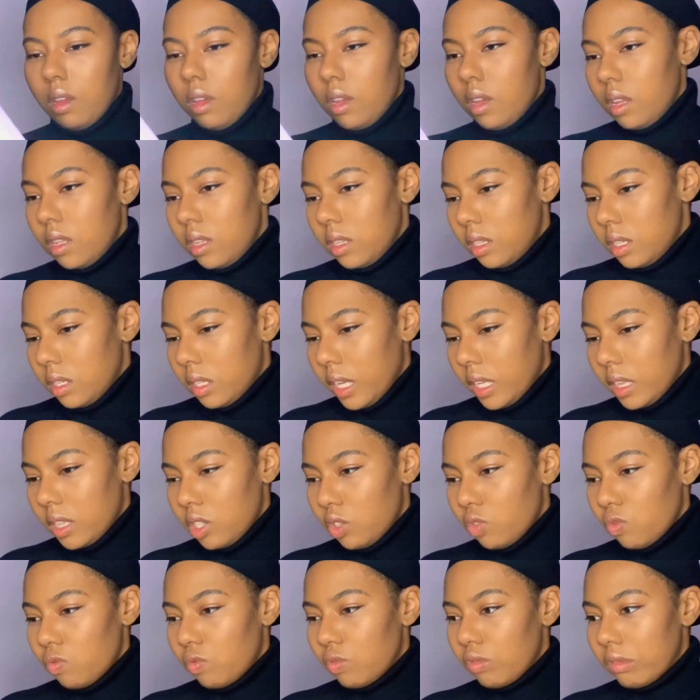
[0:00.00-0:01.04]
And this is like this
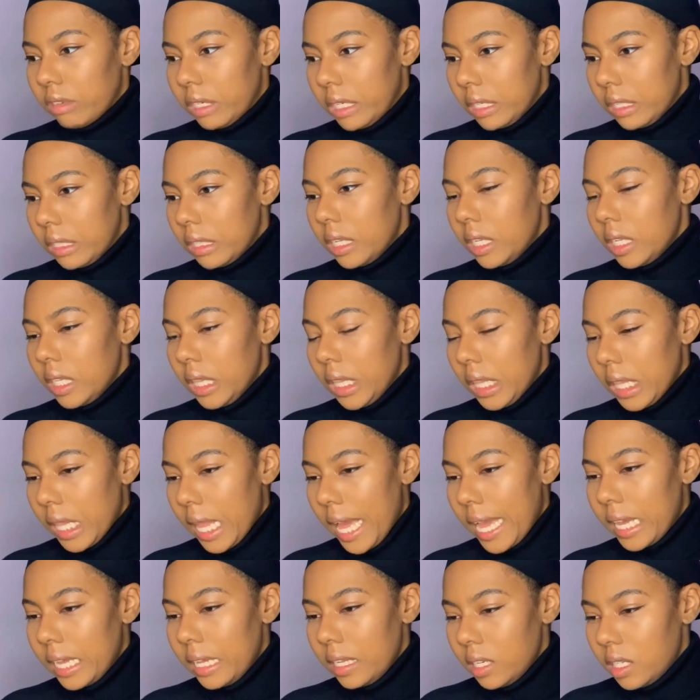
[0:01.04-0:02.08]
really
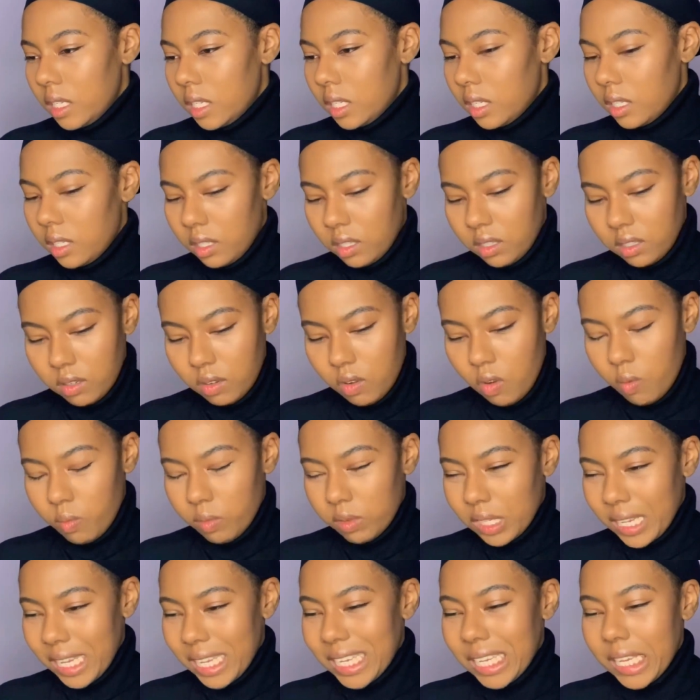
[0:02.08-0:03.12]
light, almost
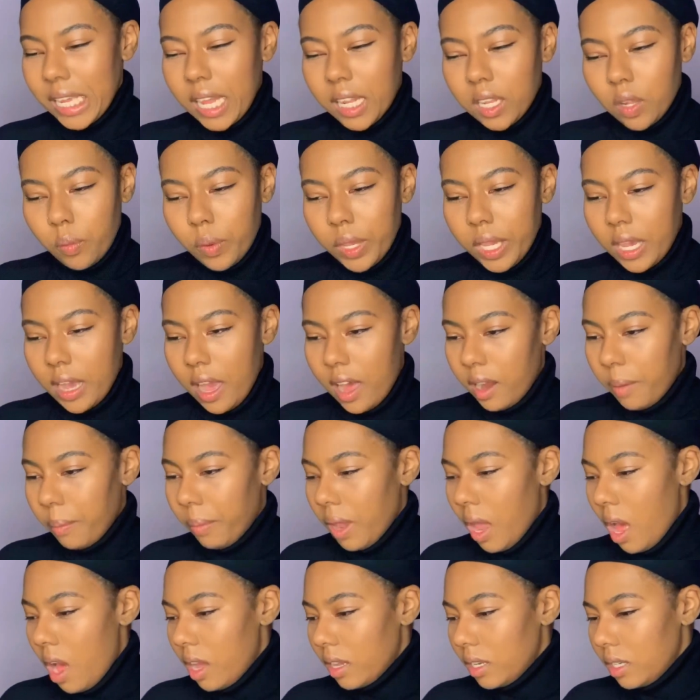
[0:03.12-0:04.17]
like yellowy kind of
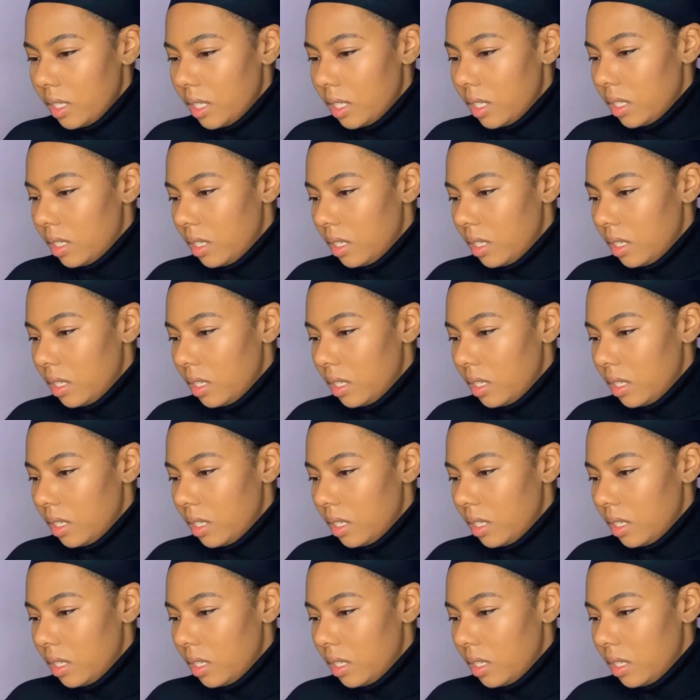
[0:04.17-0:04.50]
blonde.